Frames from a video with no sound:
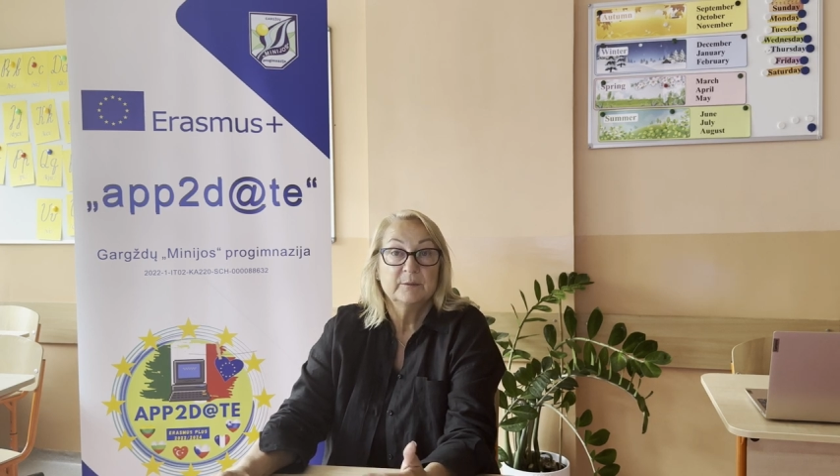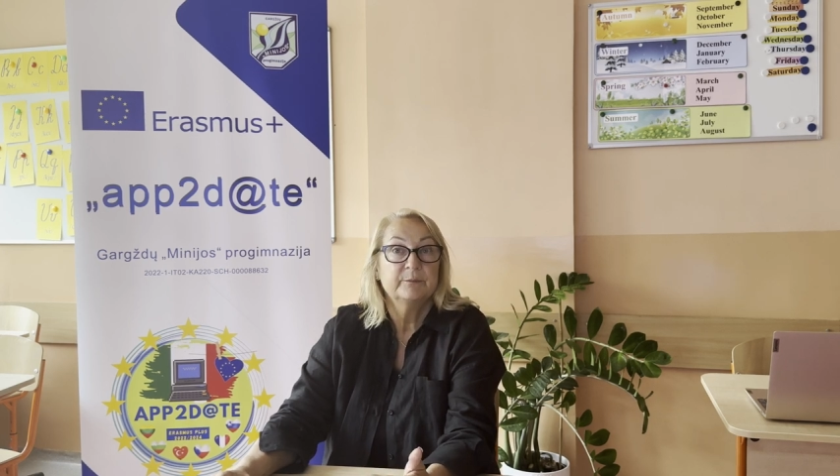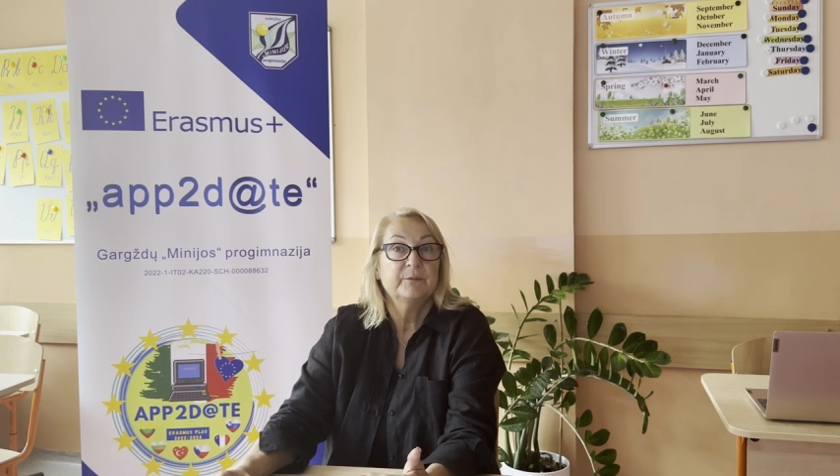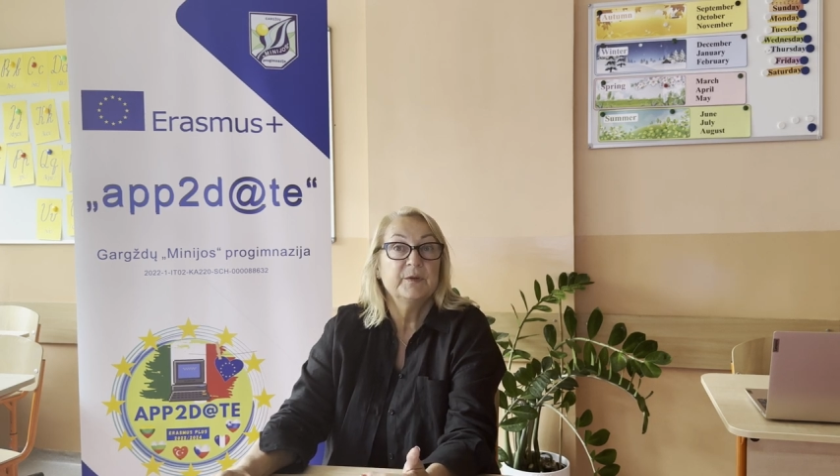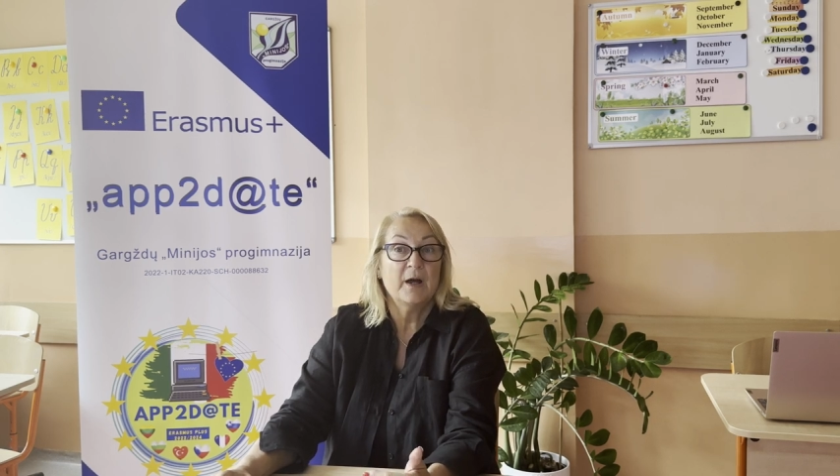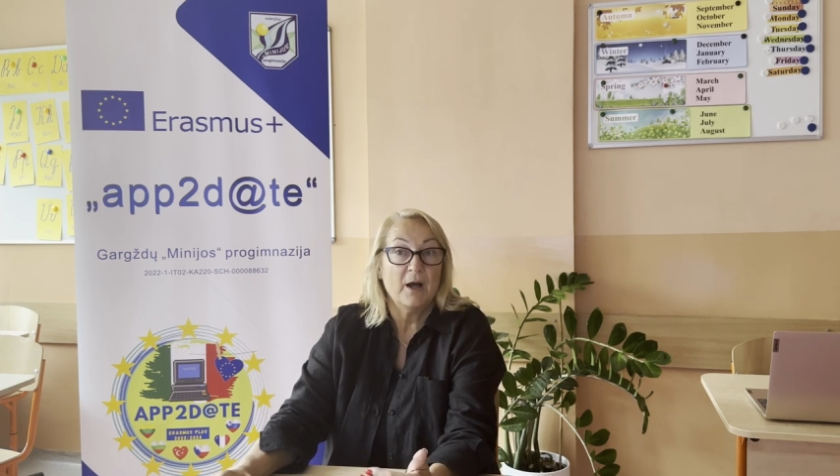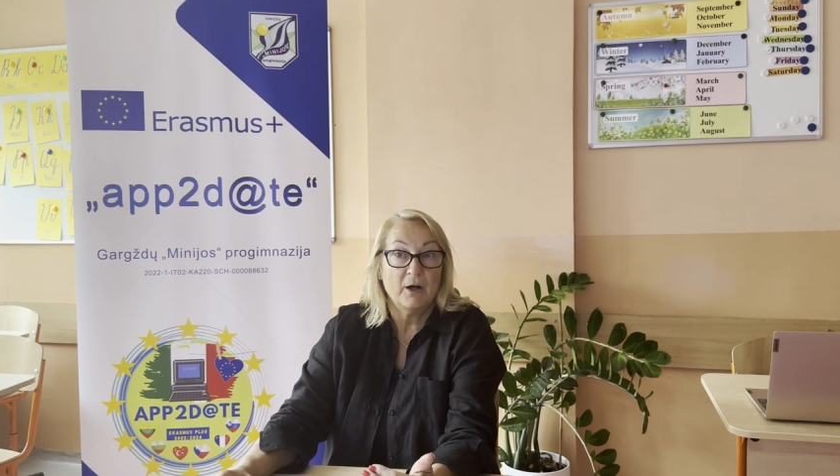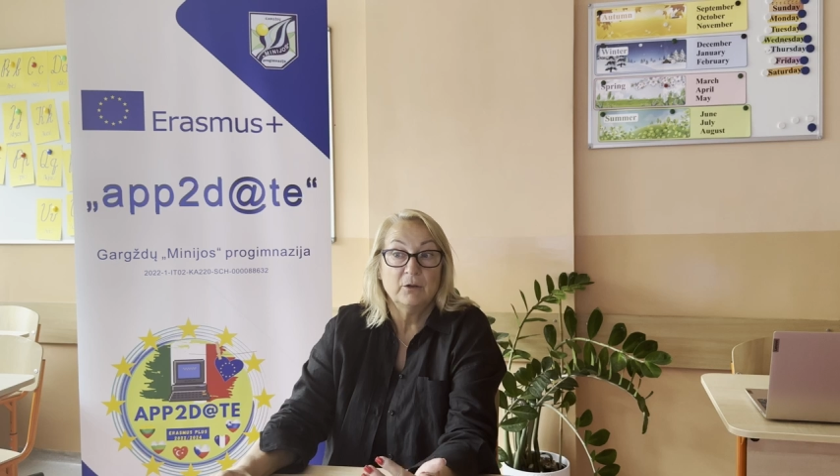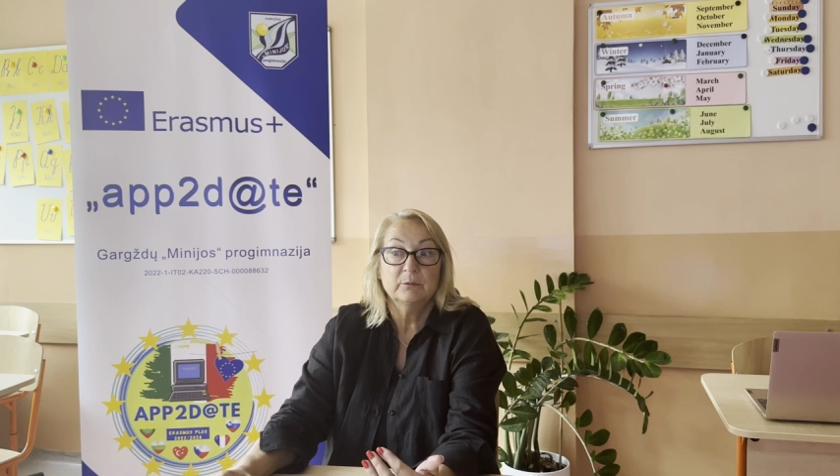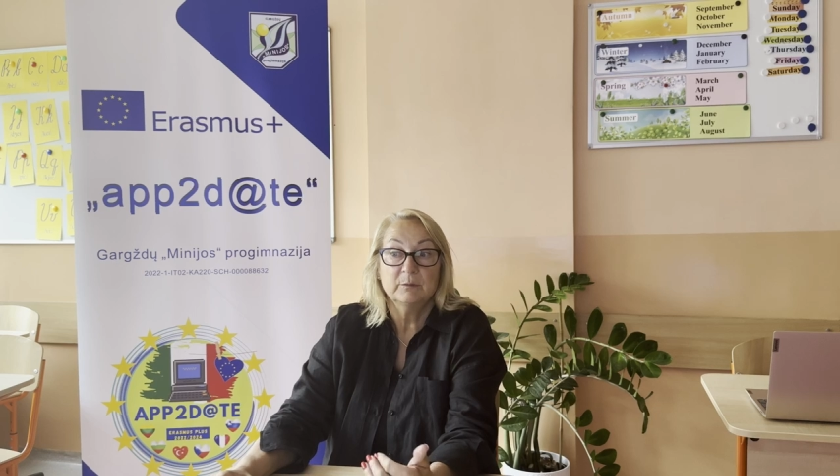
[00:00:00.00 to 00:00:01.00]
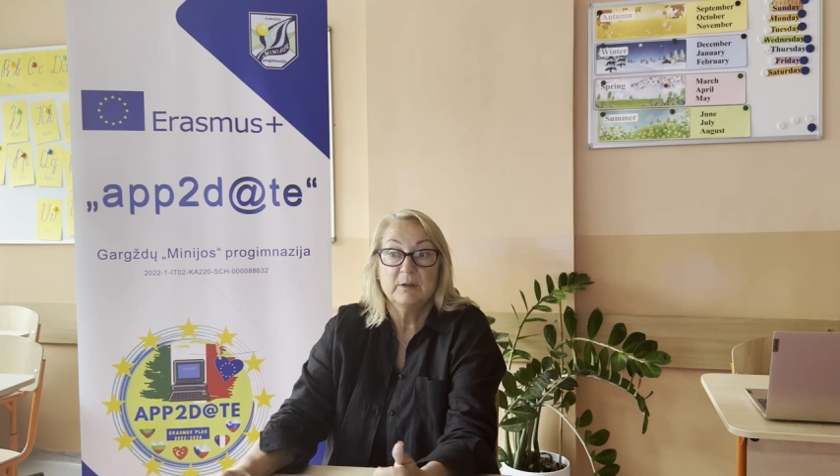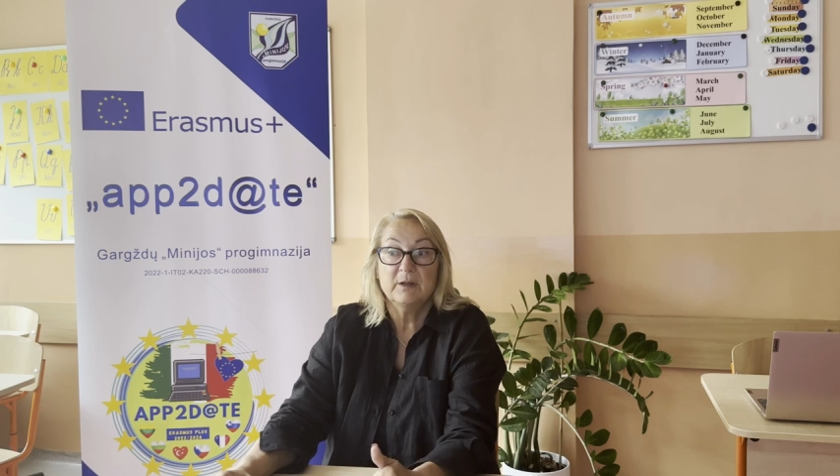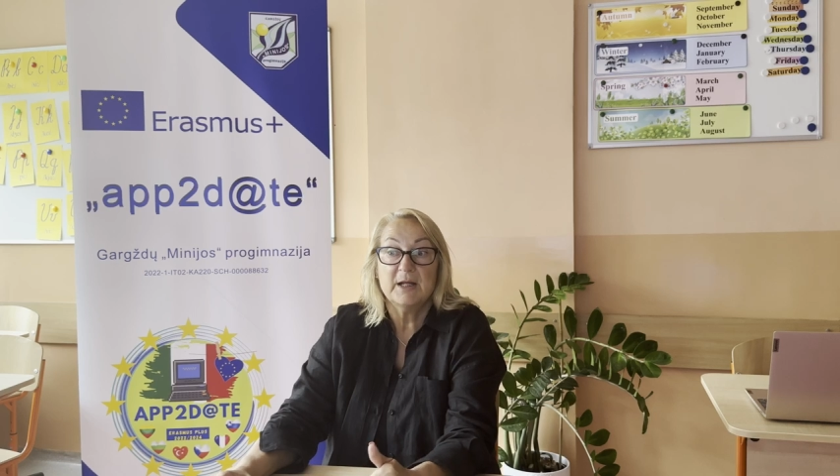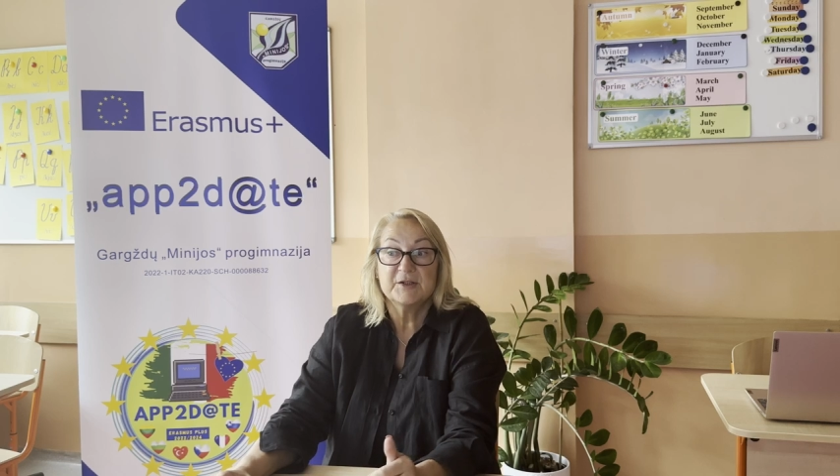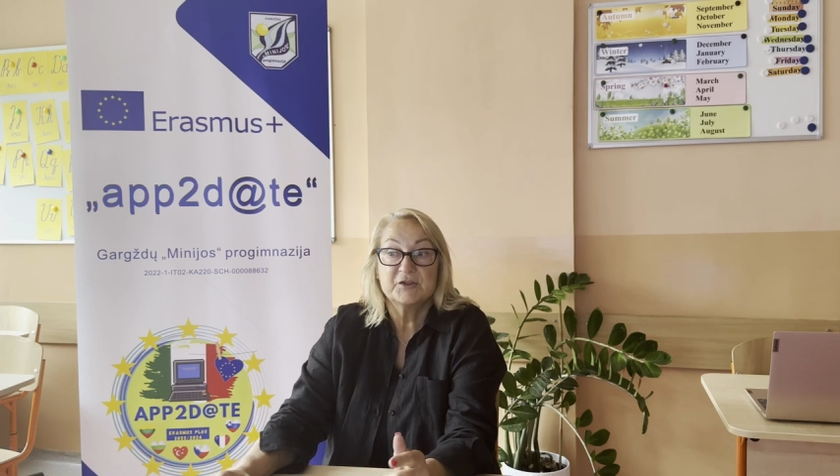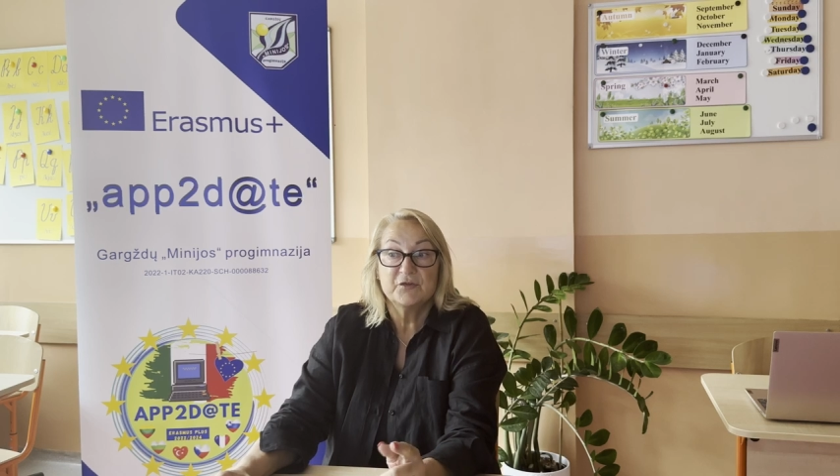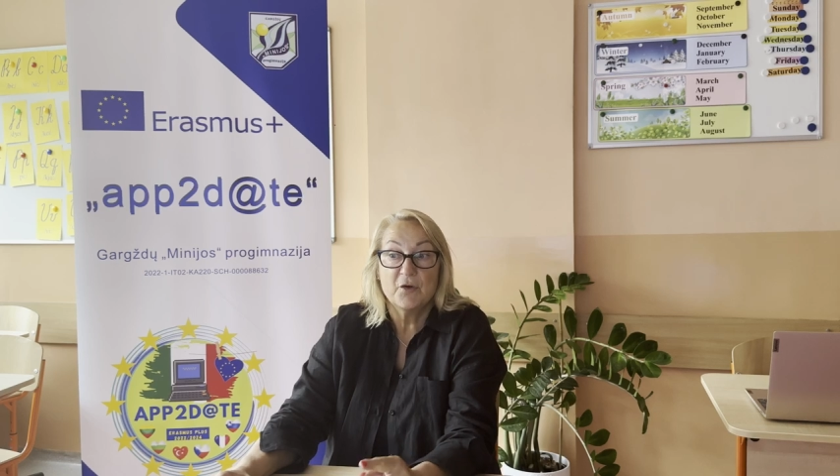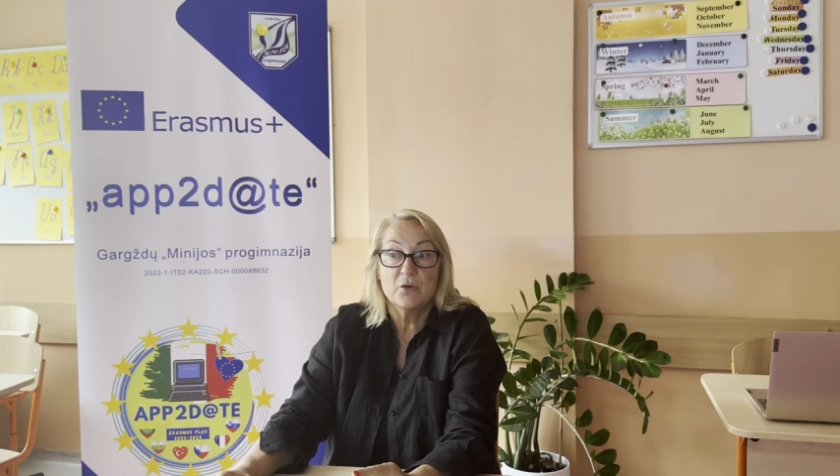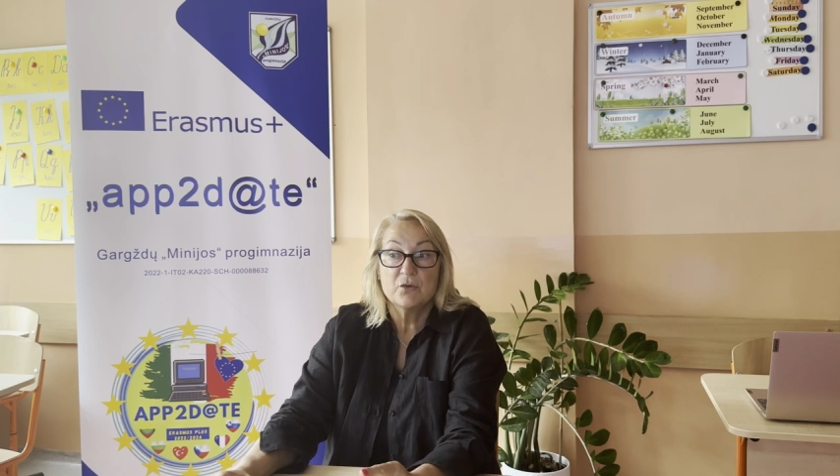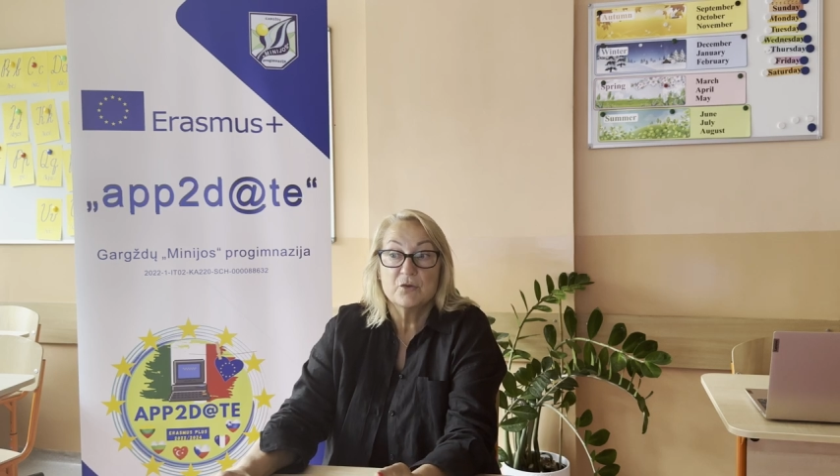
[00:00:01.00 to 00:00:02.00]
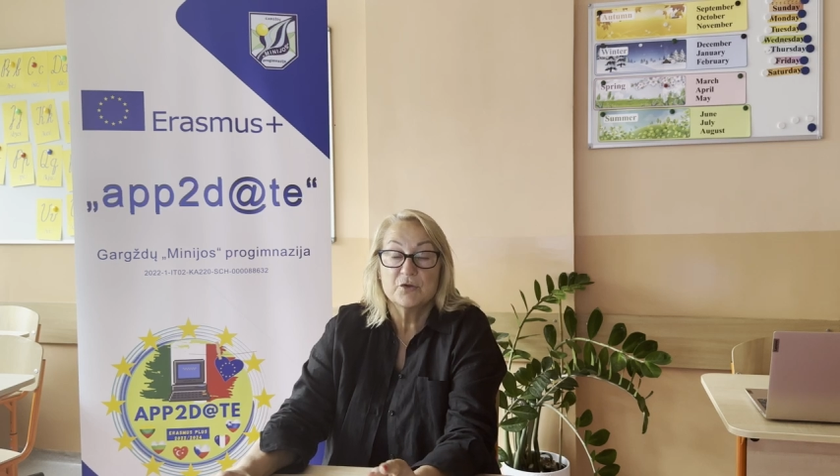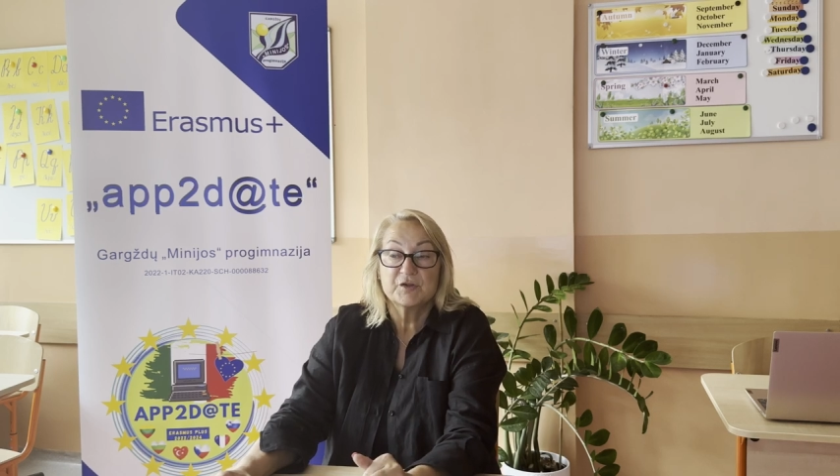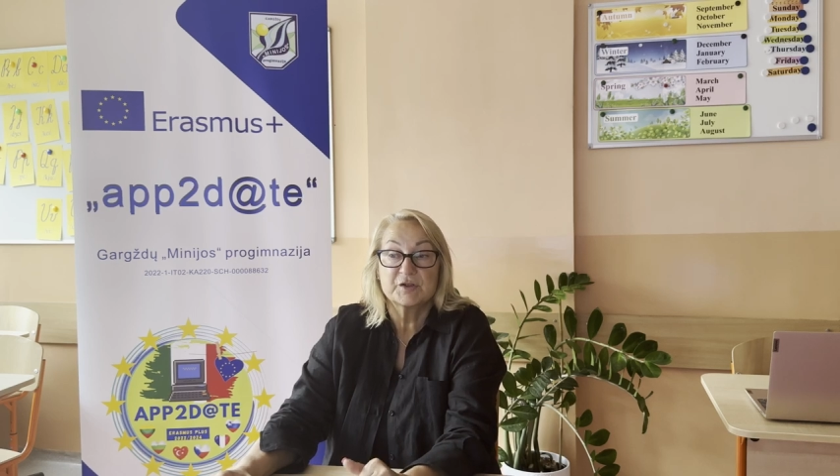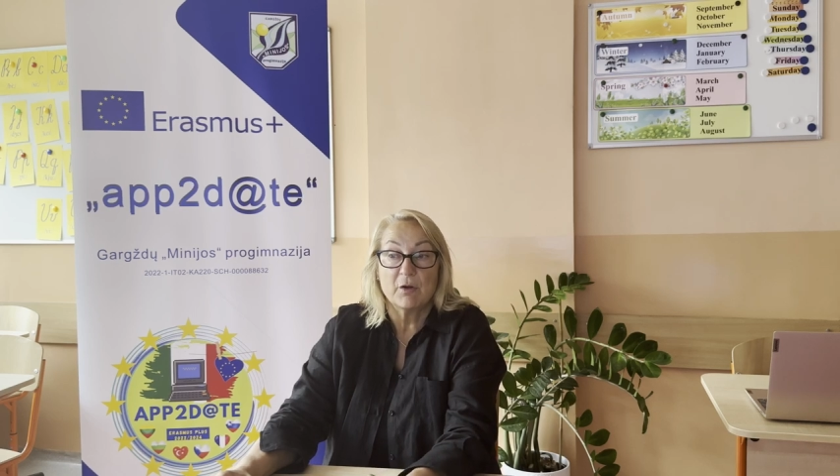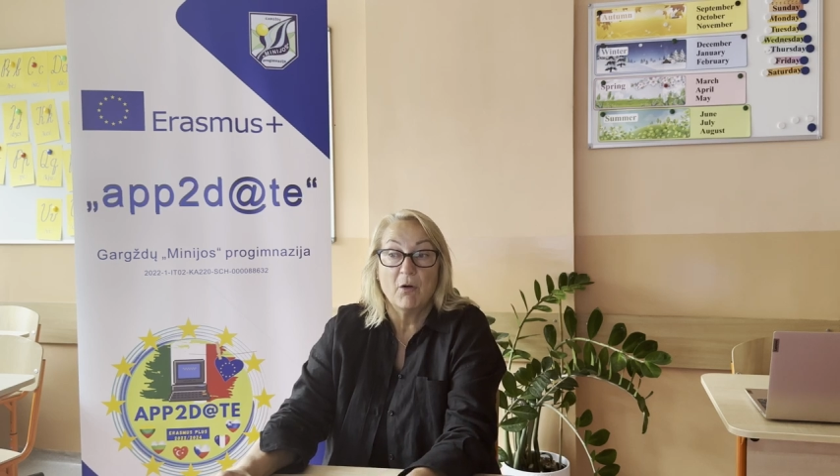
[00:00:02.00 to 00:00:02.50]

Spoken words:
Now, let's focus